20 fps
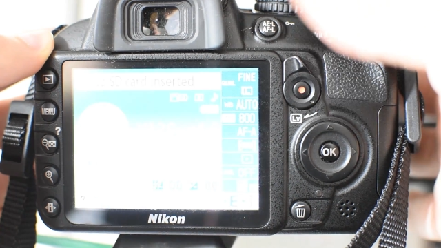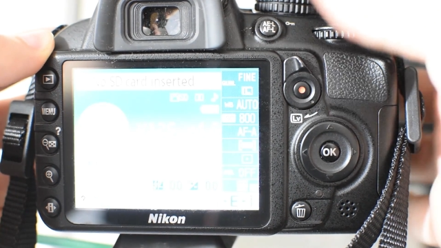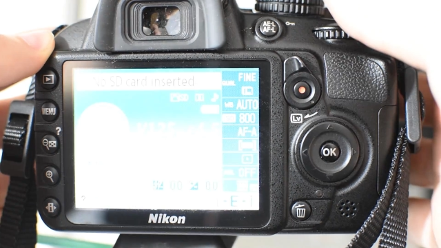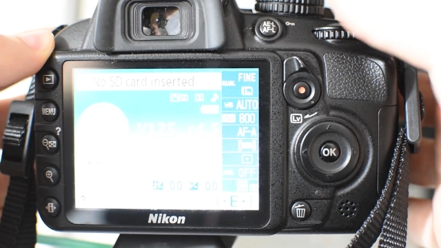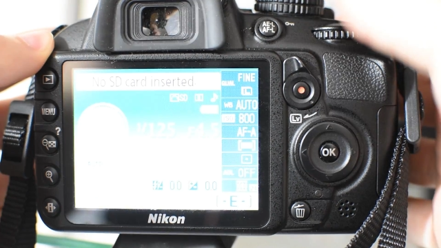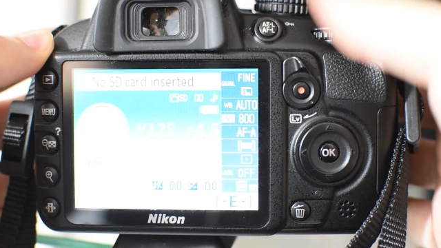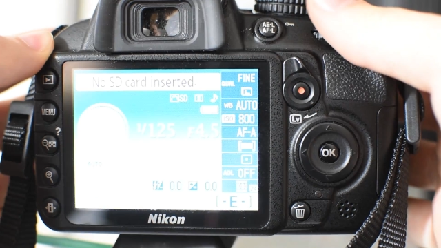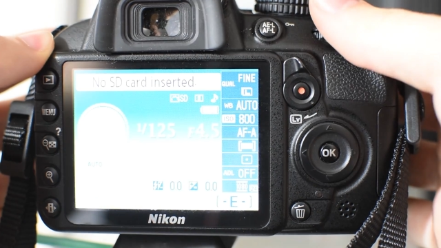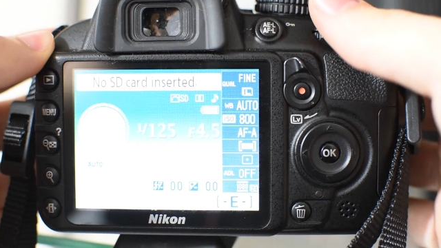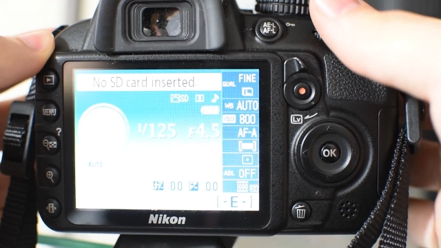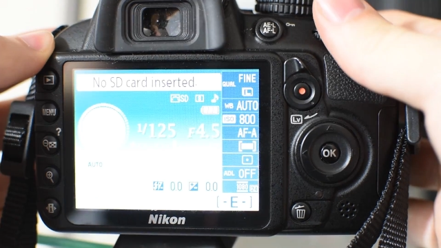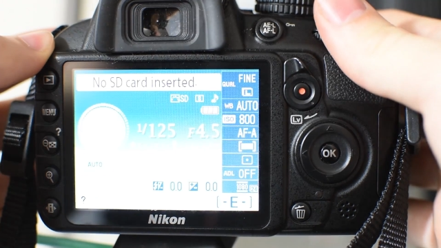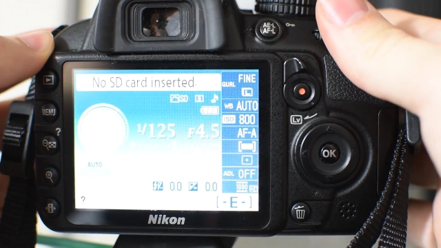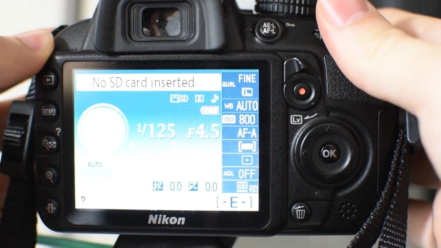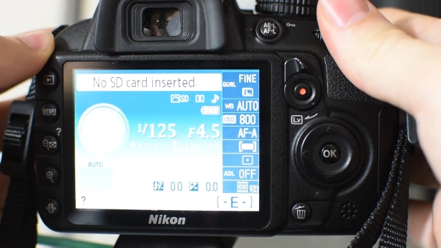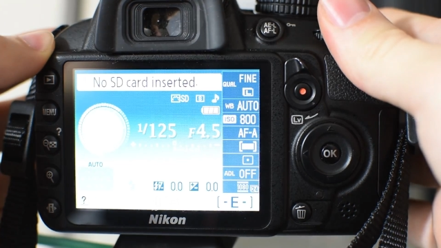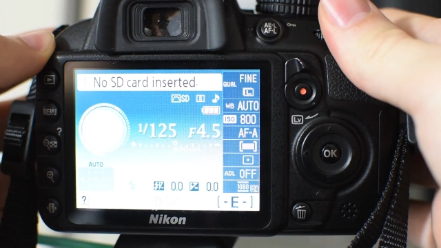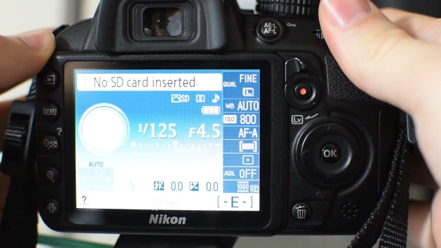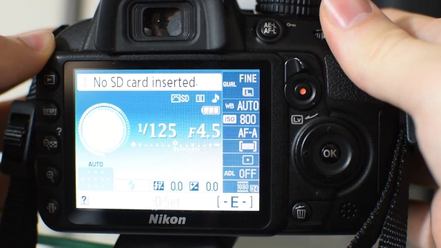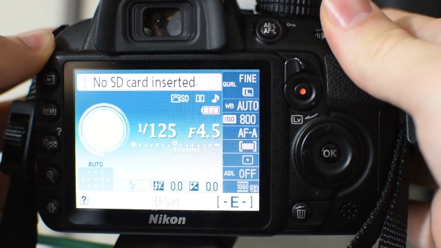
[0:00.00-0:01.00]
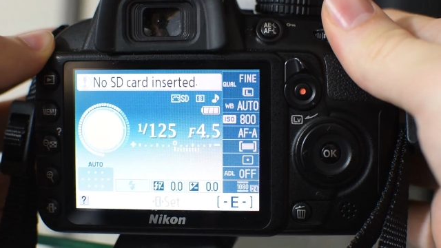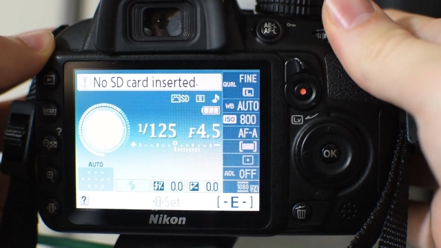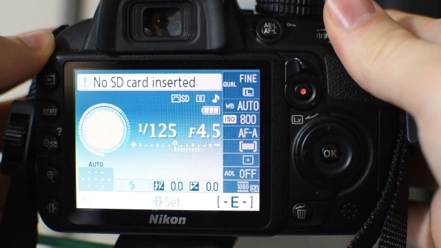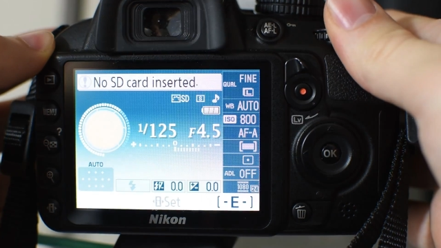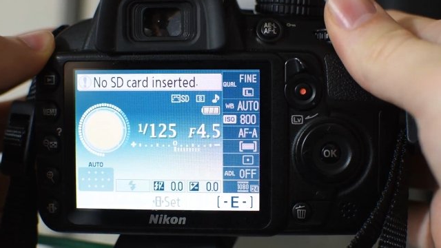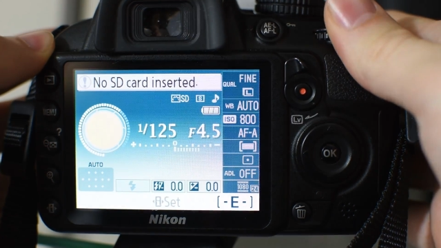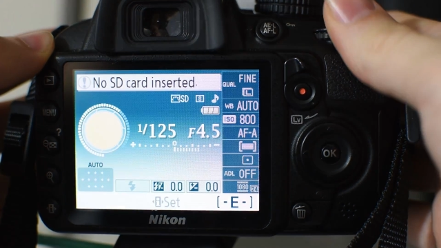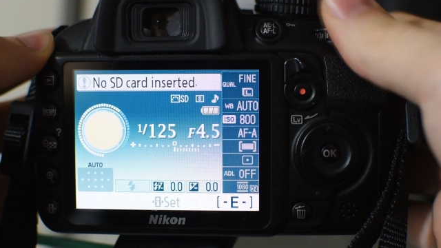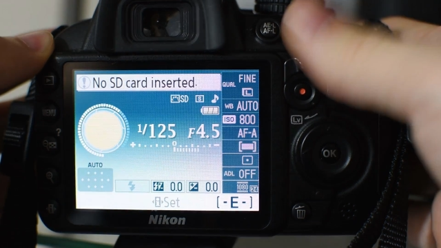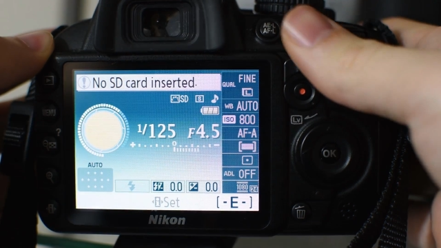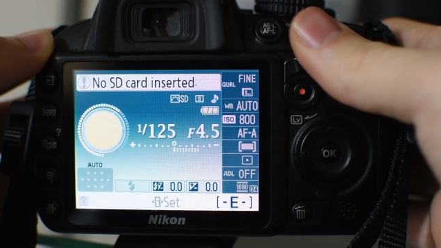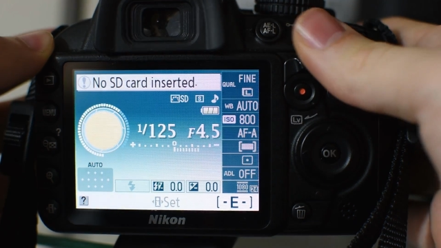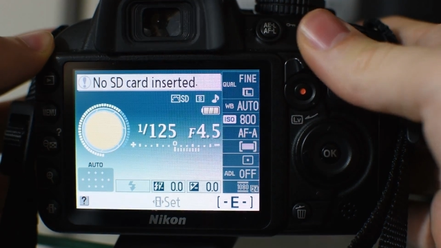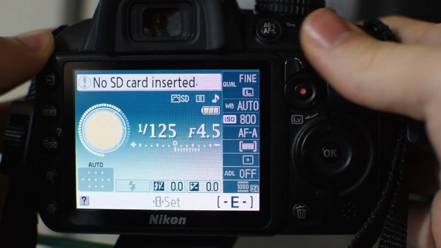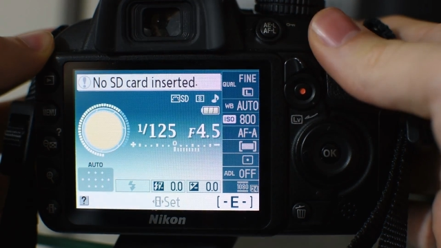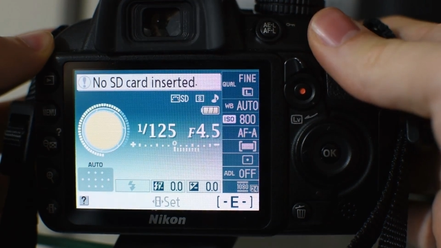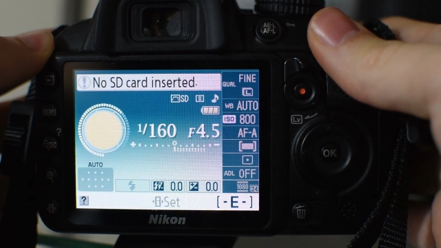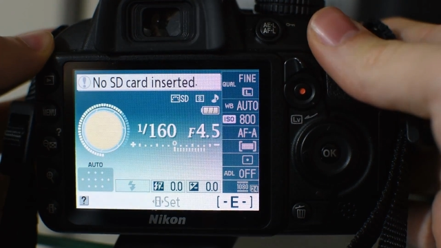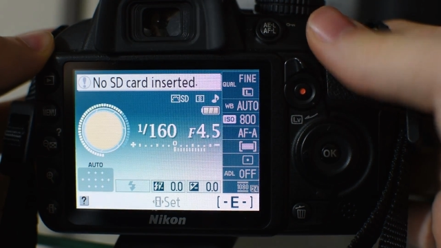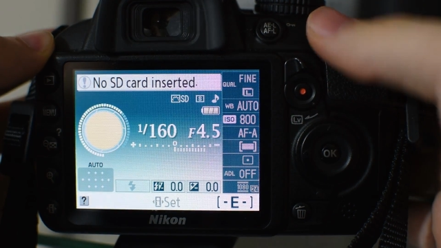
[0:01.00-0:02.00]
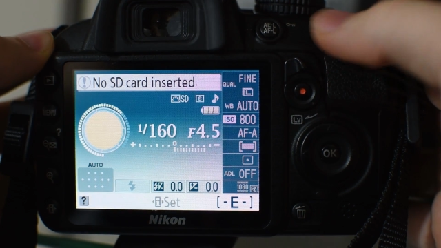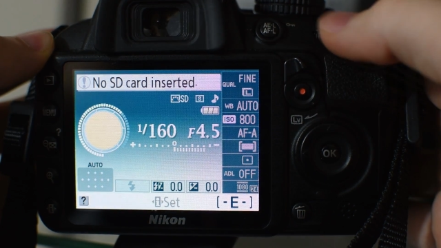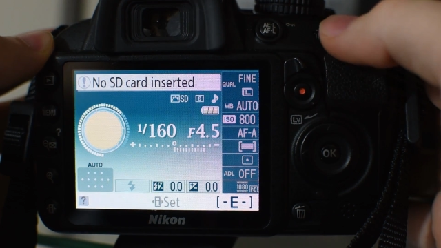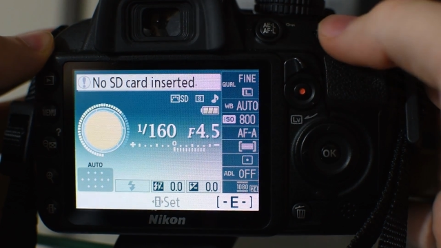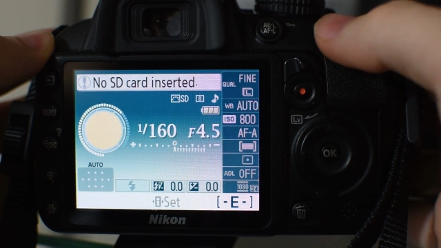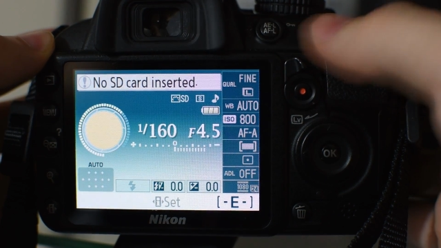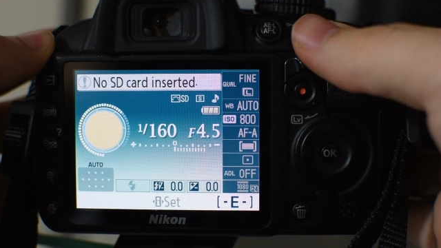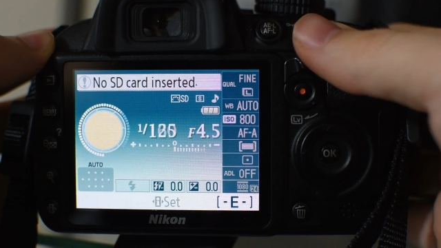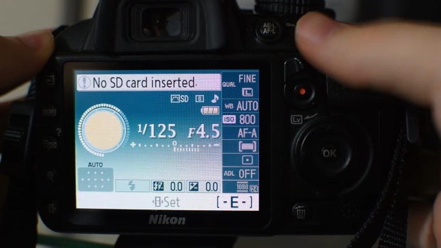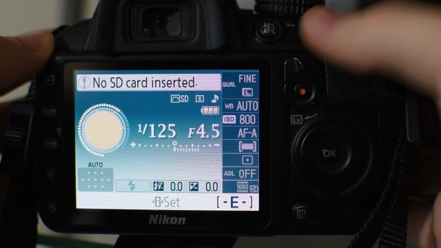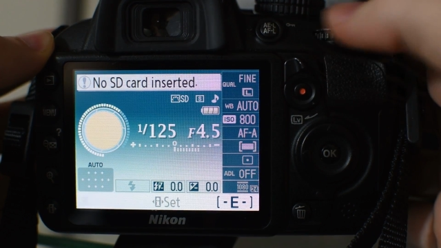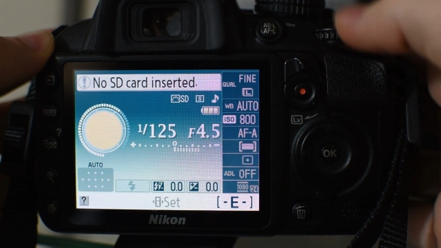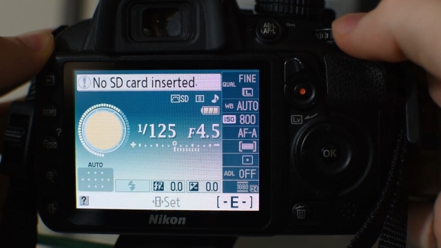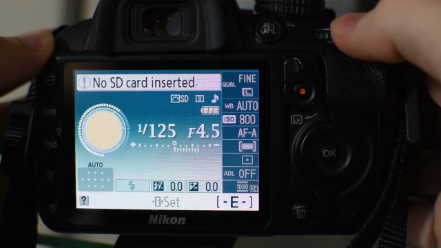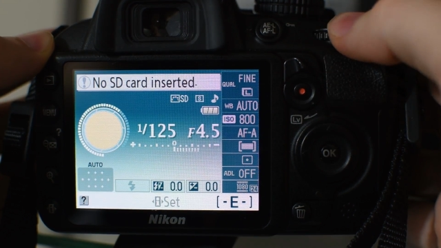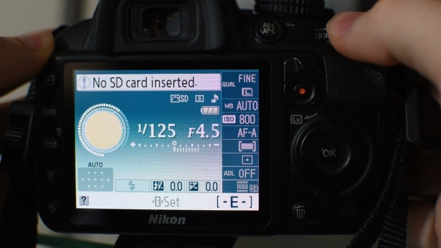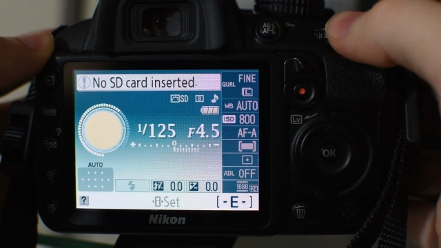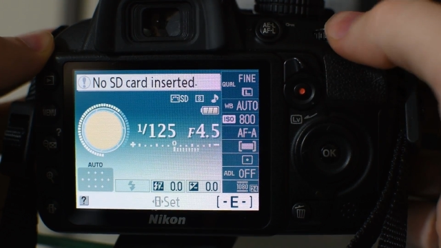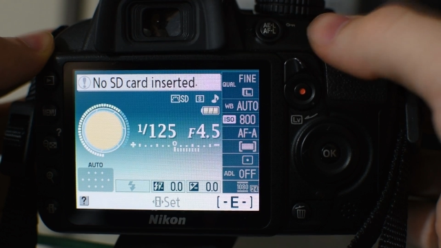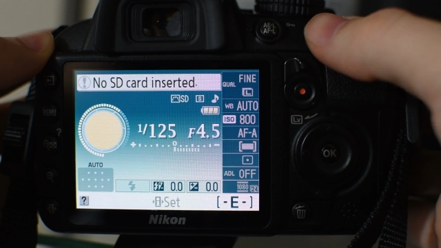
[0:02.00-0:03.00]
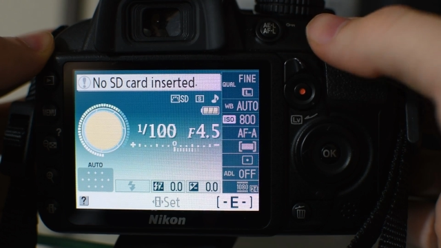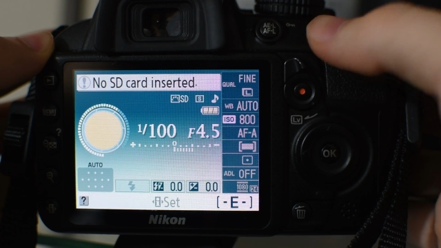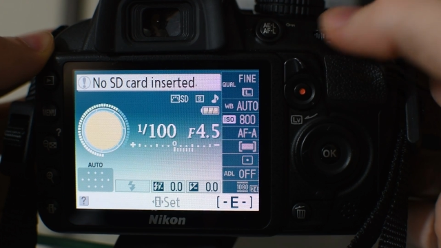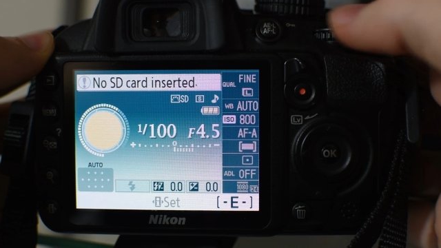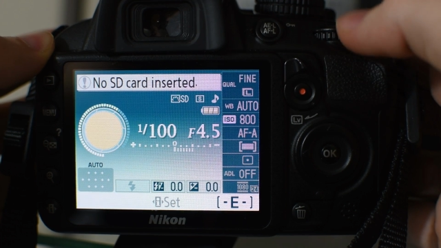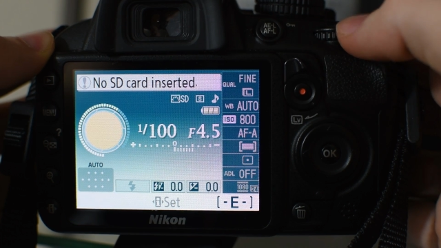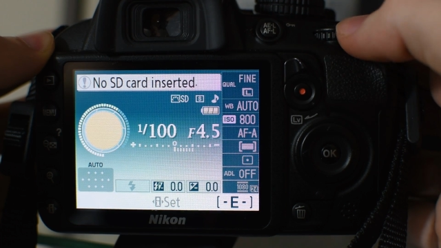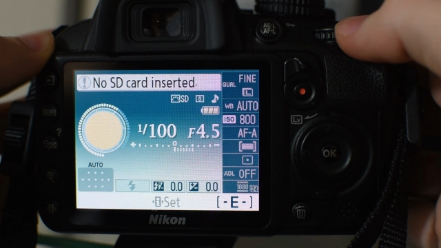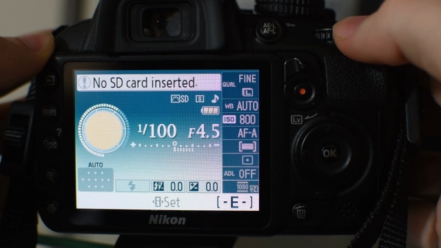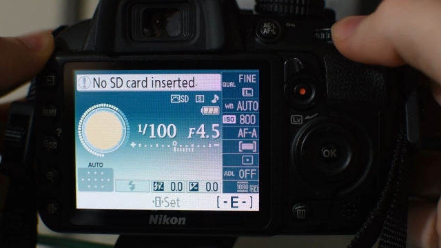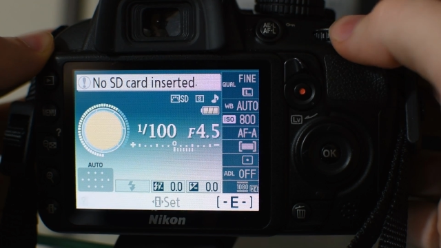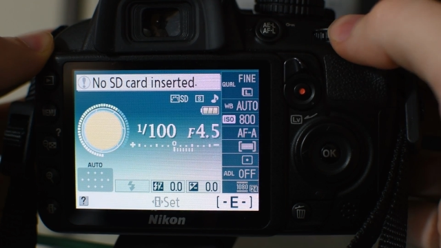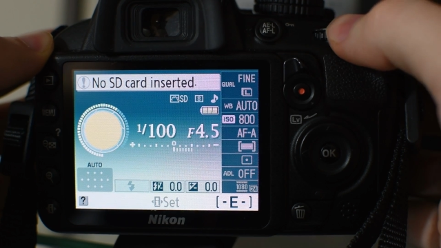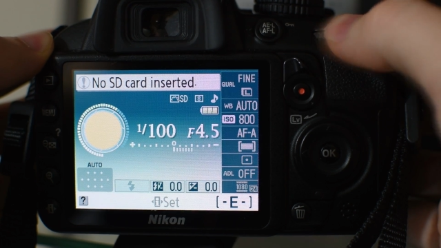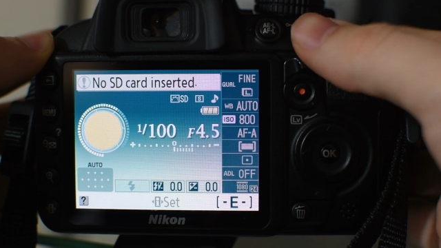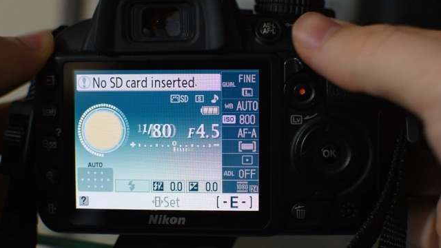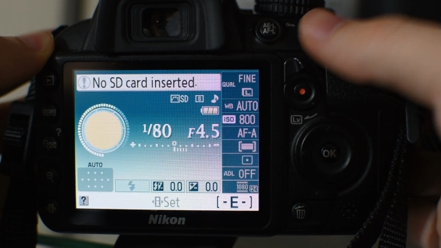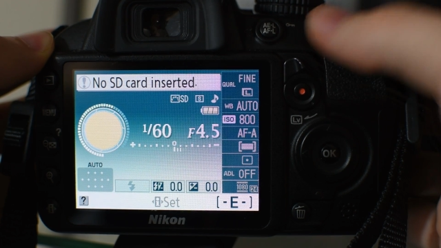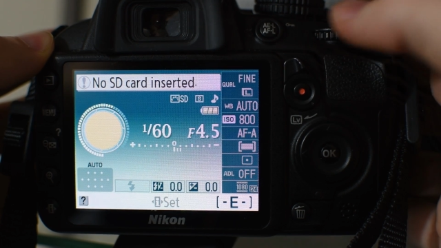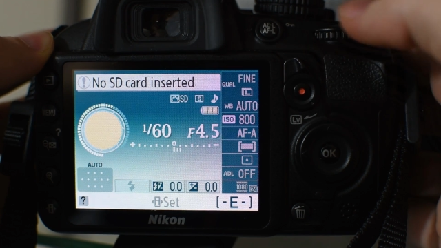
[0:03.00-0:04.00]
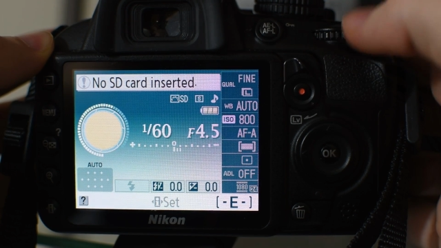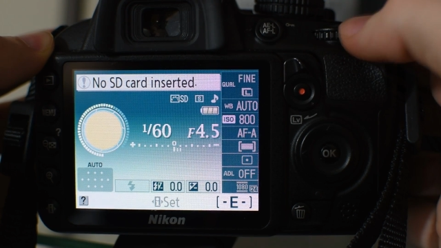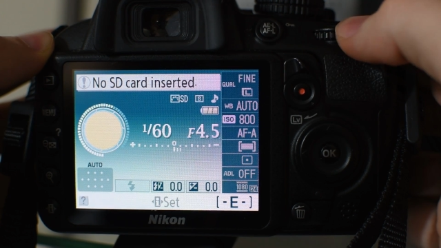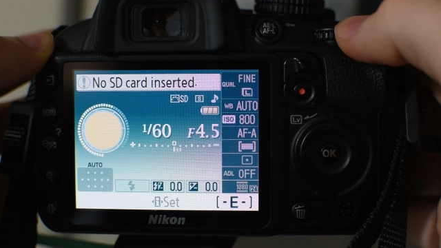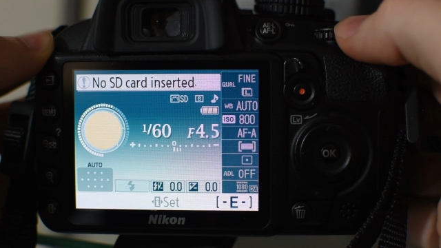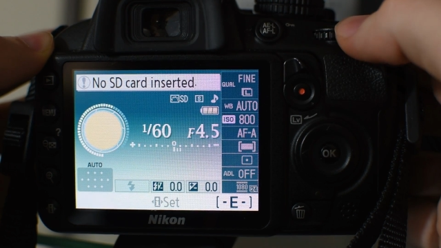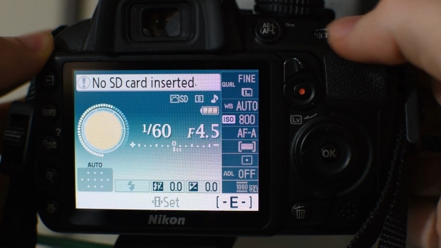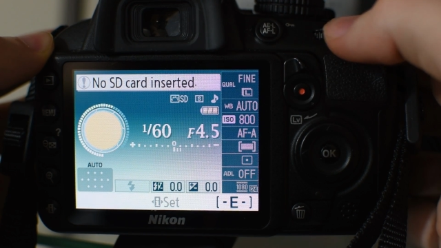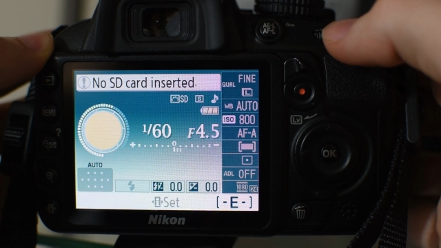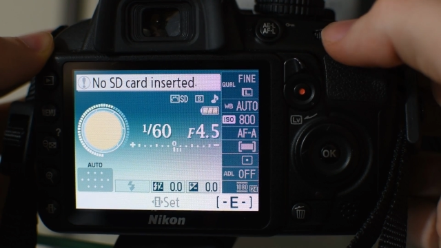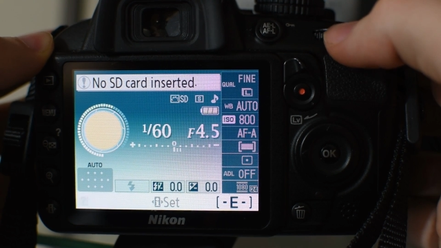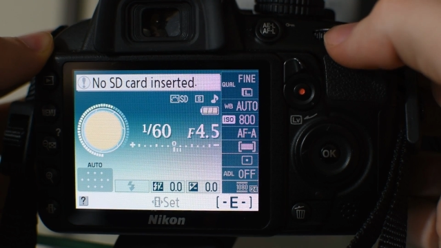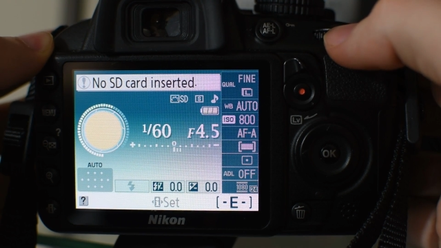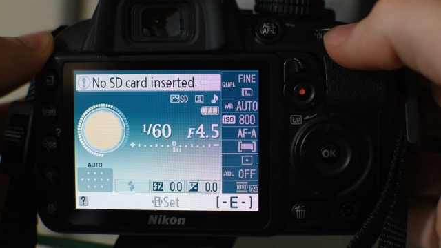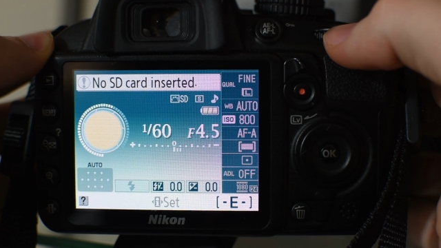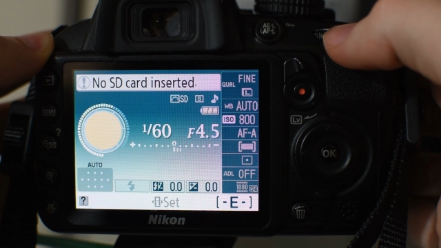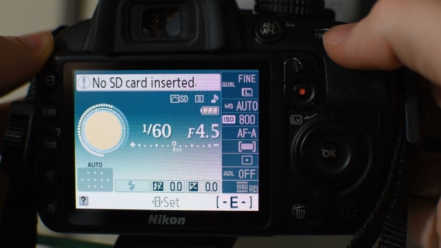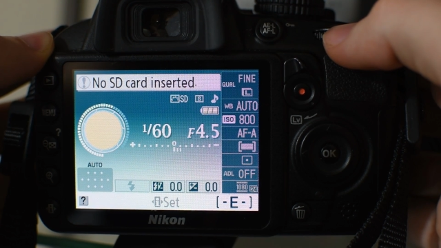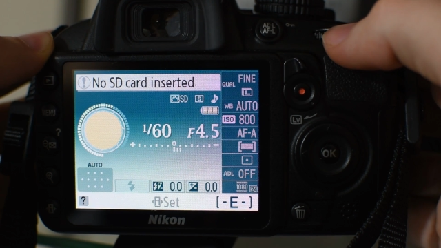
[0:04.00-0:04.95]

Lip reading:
[unreadable: no face in view]